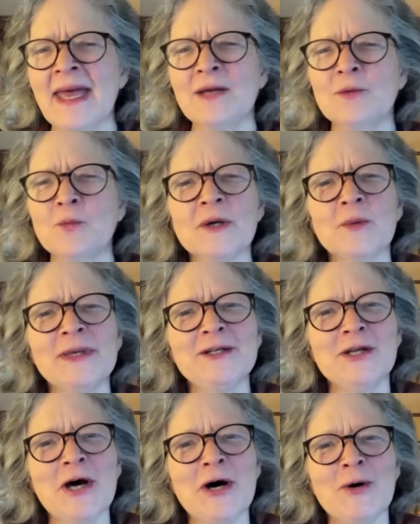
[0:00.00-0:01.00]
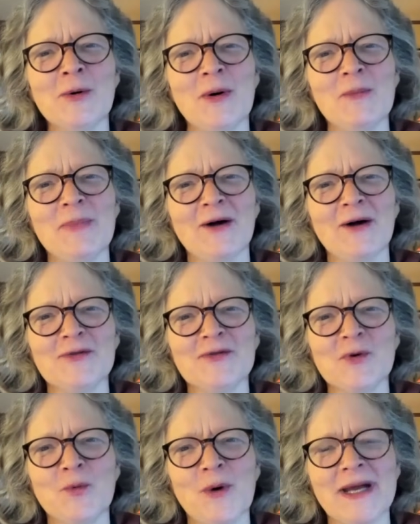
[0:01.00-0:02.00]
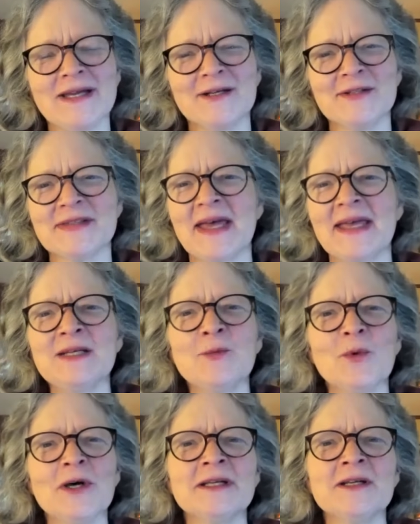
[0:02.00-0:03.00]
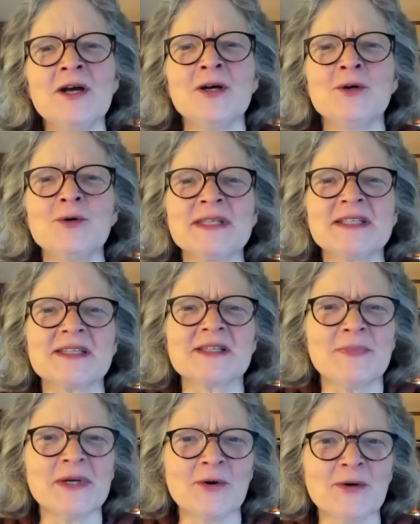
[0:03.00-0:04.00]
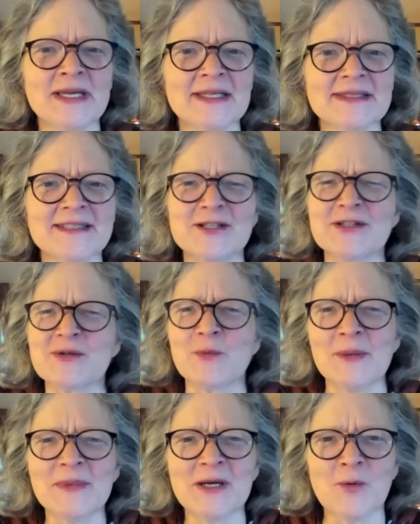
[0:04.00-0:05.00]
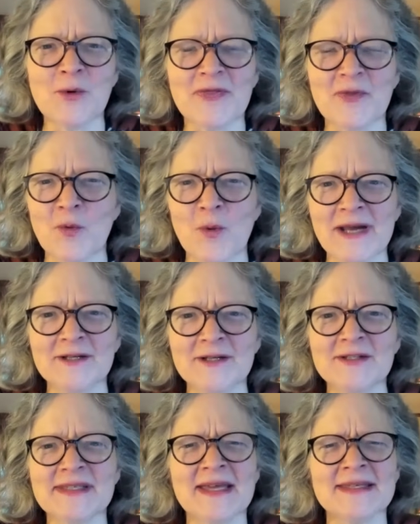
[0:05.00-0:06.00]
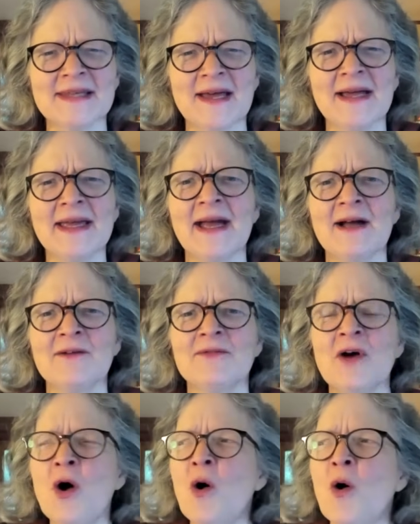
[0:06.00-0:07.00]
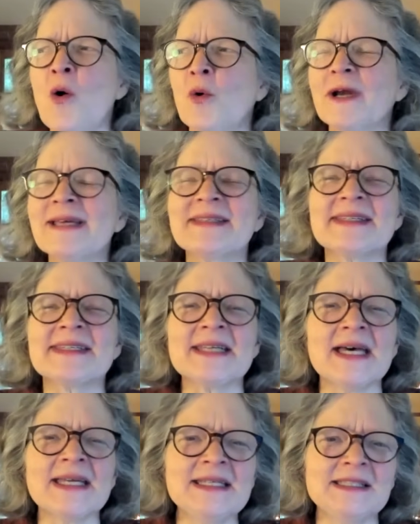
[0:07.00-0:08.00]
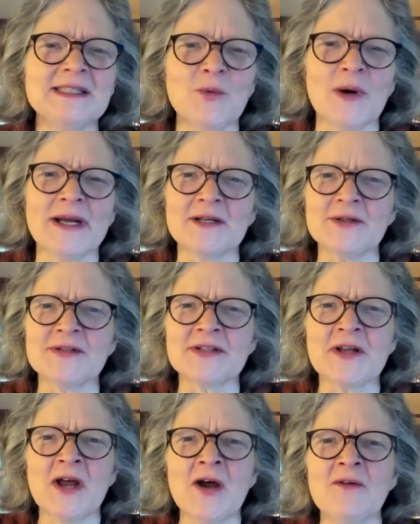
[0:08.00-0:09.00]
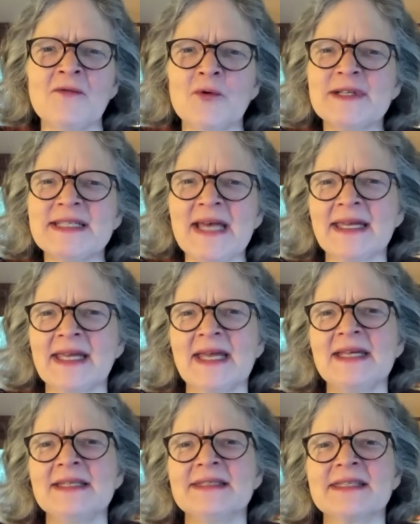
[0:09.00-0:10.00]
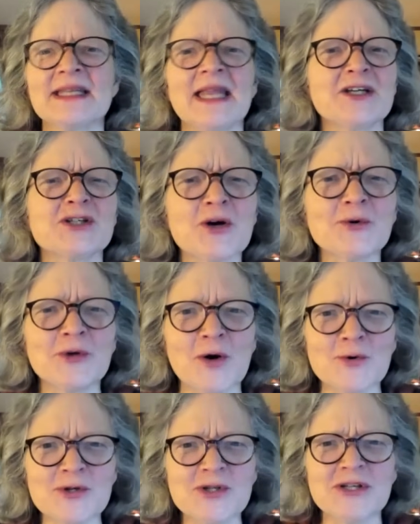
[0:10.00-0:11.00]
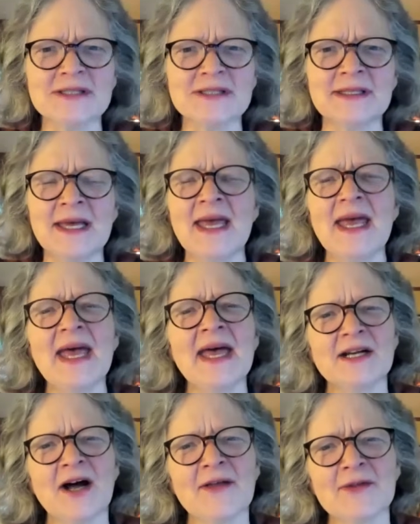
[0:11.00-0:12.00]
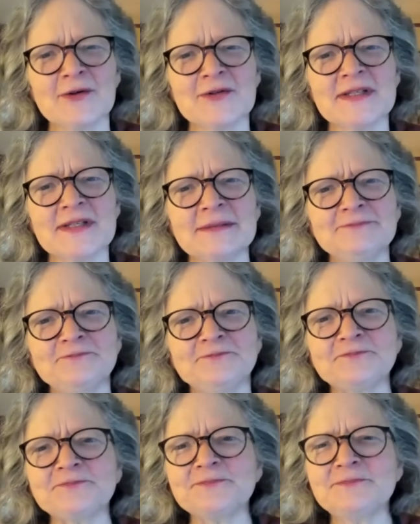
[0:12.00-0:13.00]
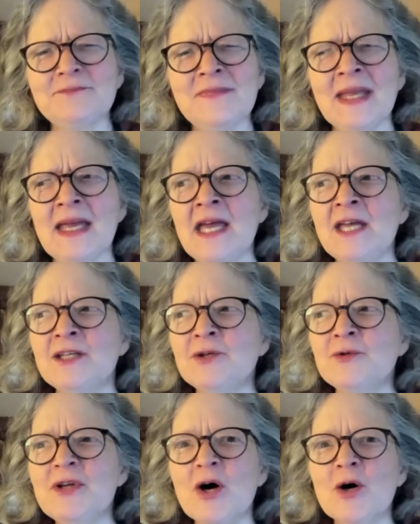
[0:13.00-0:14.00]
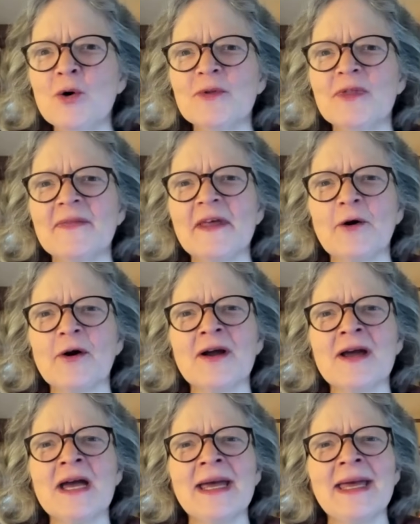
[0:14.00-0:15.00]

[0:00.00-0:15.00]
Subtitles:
And what do we know about the whales? Anyone who's experienced swimming with the whales, as I have, or has studied the whales for decades, like Joan Ocean and others, you know that they're